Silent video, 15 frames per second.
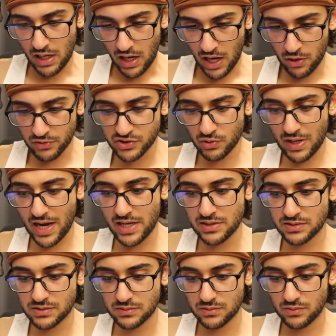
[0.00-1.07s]
I also,
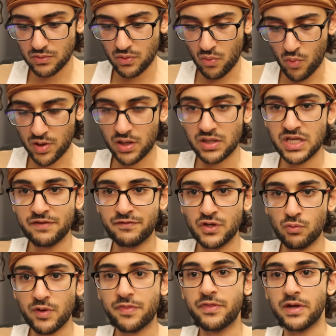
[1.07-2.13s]
guys, want to leave
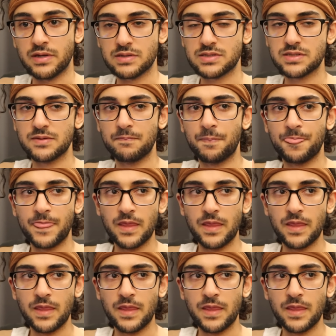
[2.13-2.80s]
you with this.